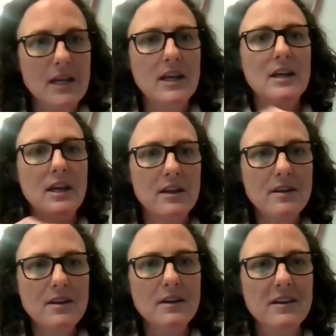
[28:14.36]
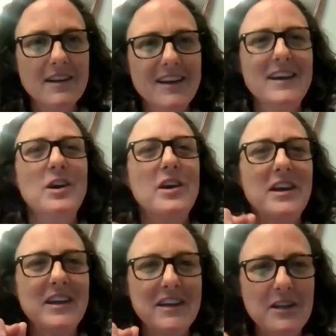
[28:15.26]
kick in
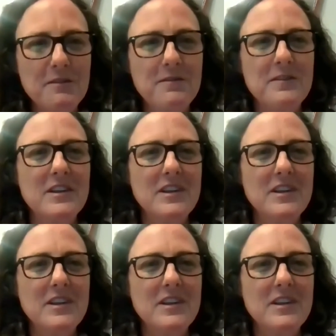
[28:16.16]
if